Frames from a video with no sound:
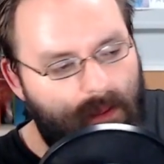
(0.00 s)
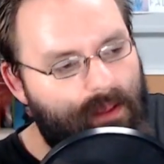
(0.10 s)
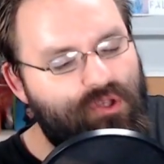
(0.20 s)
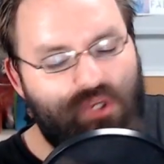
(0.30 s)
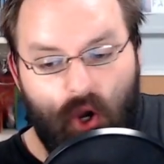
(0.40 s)

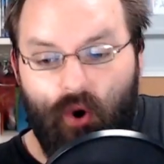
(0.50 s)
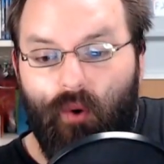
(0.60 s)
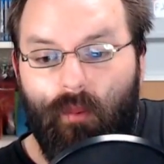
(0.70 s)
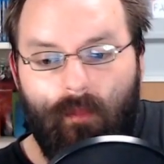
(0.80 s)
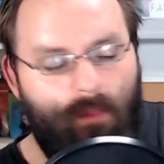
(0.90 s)

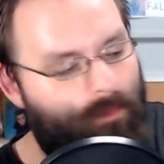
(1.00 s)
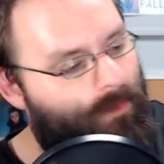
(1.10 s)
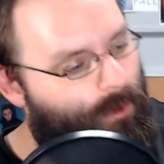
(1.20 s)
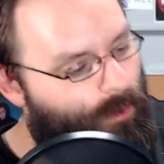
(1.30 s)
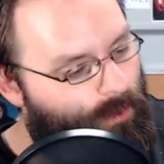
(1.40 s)
So
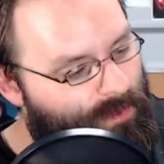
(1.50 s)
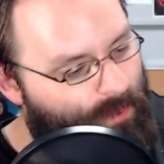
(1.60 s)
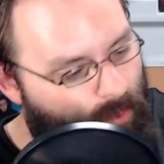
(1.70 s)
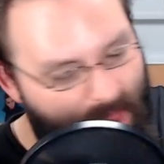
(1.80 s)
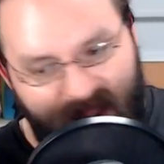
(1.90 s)

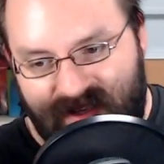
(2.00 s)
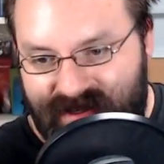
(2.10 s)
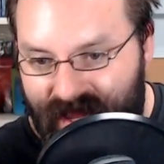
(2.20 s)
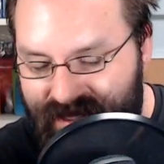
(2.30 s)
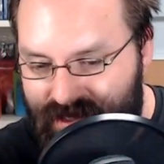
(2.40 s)
Linux
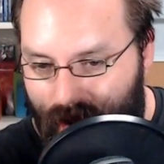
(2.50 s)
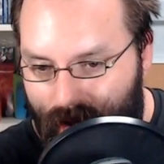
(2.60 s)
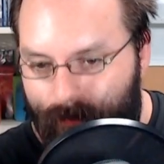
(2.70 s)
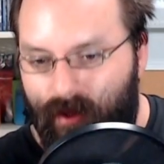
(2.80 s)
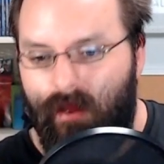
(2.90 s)

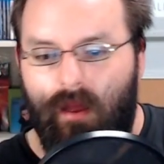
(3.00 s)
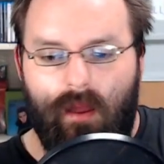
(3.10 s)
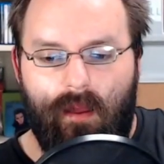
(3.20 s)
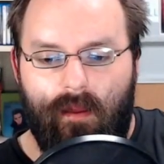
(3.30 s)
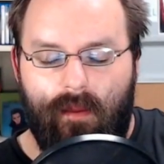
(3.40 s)
desktop
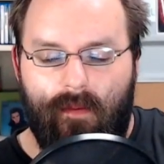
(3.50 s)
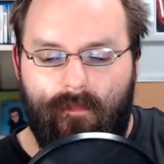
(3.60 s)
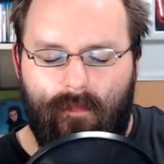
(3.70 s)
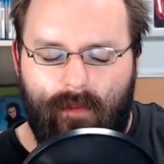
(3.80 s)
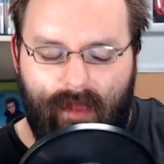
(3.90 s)

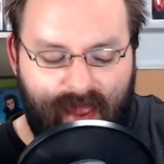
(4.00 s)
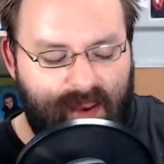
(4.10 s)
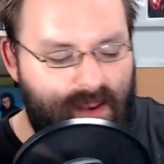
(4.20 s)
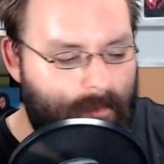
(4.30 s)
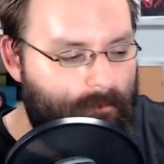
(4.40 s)

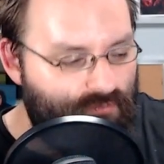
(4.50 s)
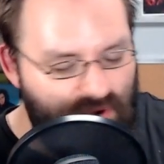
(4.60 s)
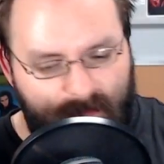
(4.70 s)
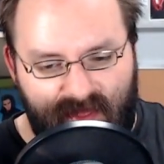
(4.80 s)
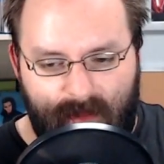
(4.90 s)
ended up
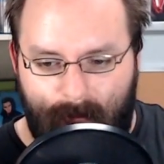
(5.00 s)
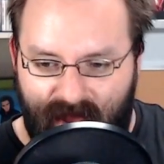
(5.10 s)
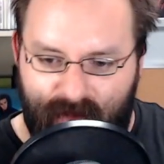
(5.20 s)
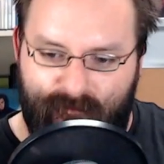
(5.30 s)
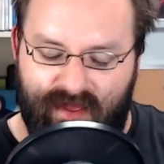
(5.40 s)
reaping the
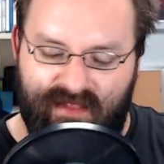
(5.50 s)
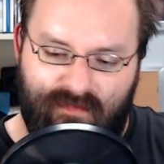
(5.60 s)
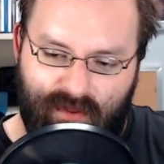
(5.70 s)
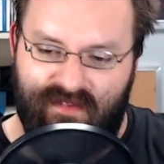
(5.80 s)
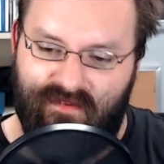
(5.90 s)
benefits
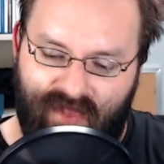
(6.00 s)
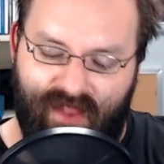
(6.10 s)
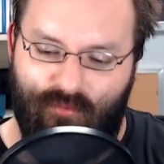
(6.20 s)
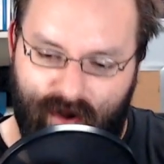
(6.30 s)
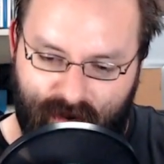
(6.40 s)
because of
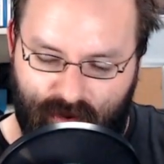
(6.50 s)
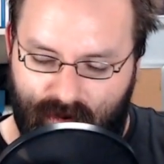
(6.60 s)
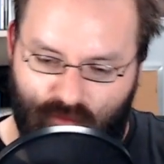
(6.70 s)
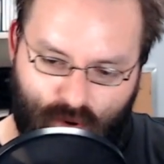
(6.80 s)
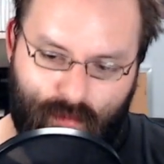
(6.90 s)
Android and
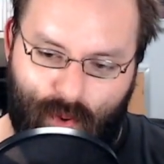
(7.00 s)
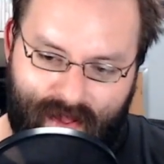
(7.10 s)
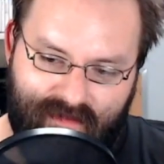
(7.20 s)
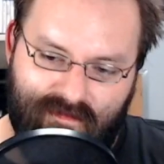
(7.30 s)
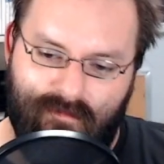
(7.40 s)
Chrome O
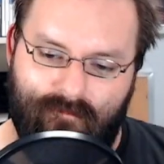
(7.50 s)
S.